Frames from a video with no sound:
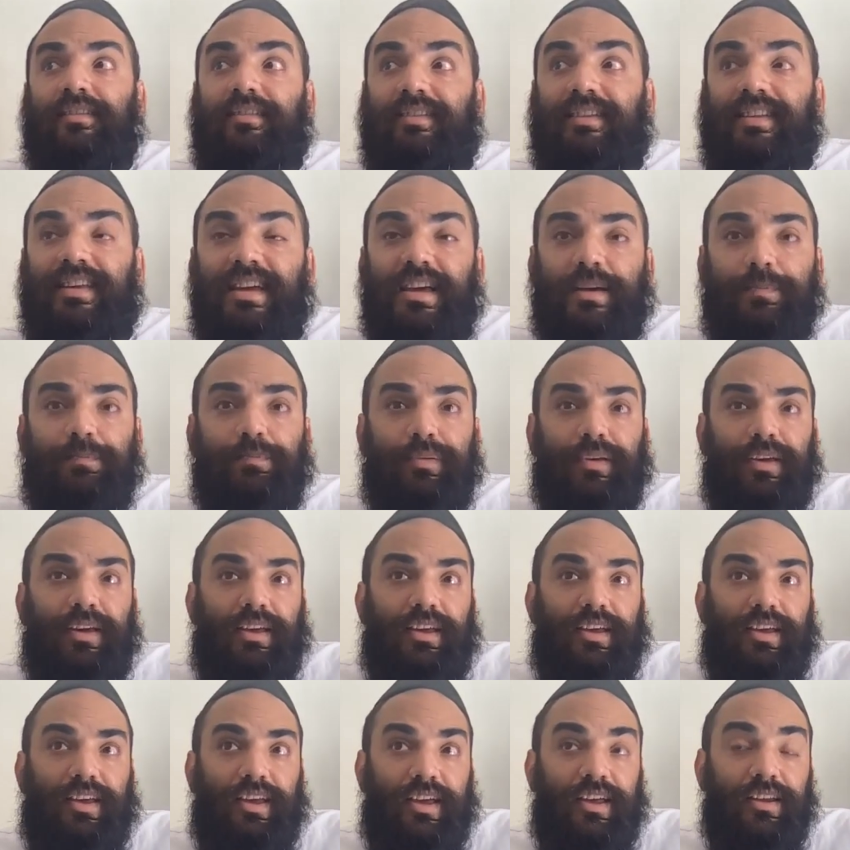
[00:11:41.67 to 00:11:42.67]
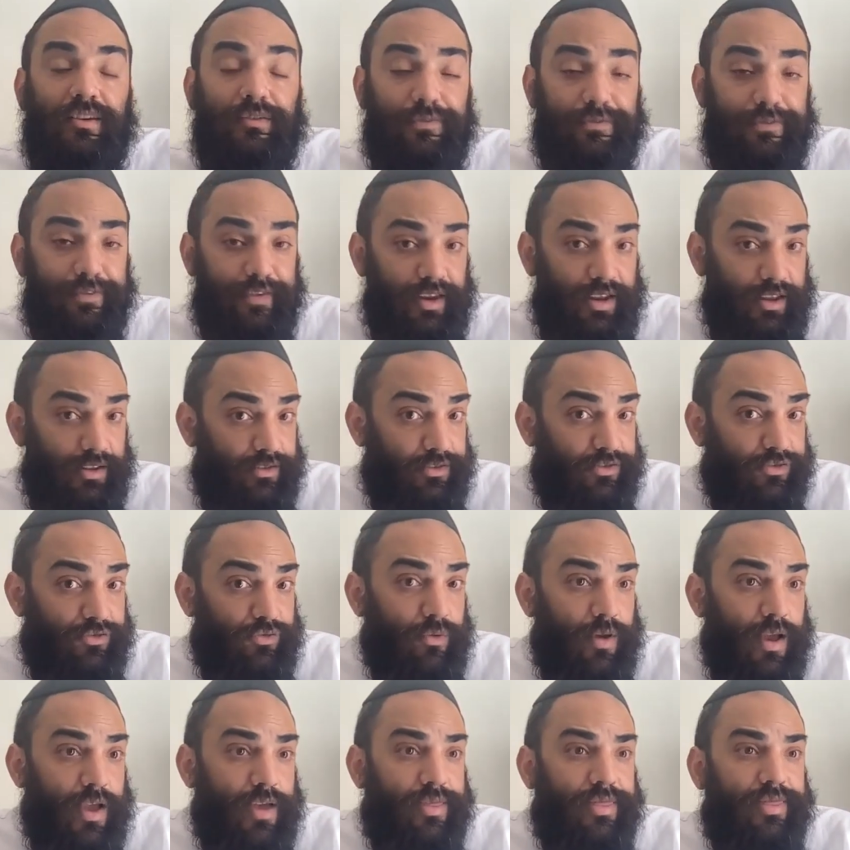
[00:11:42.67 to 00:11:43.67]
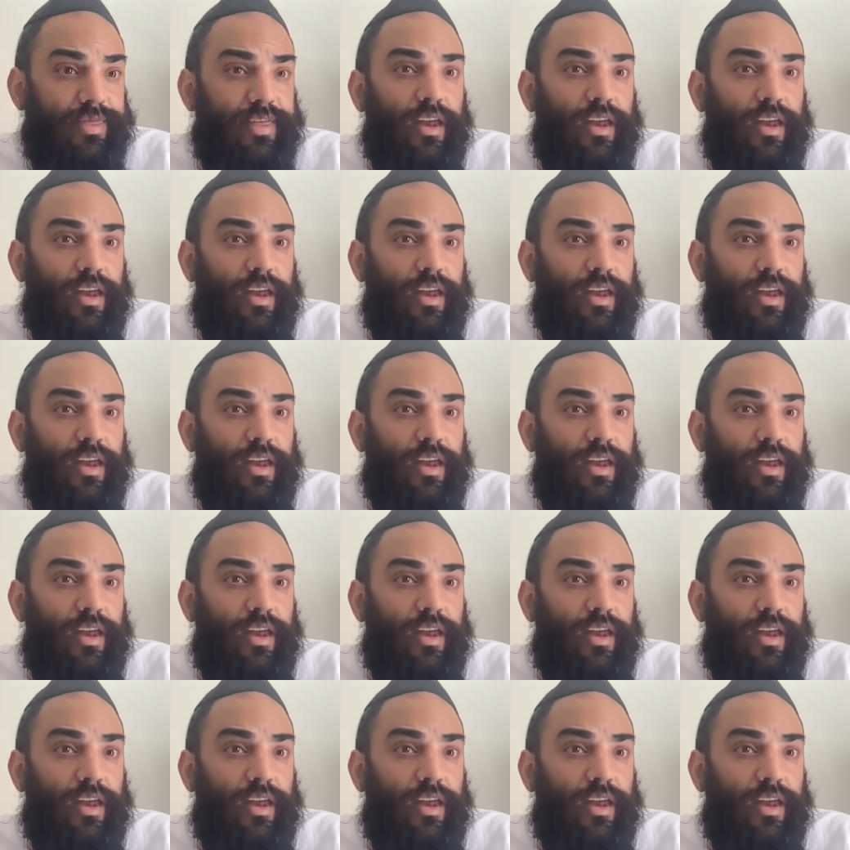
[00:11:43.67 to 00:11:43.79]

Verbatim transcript: deep infinite strength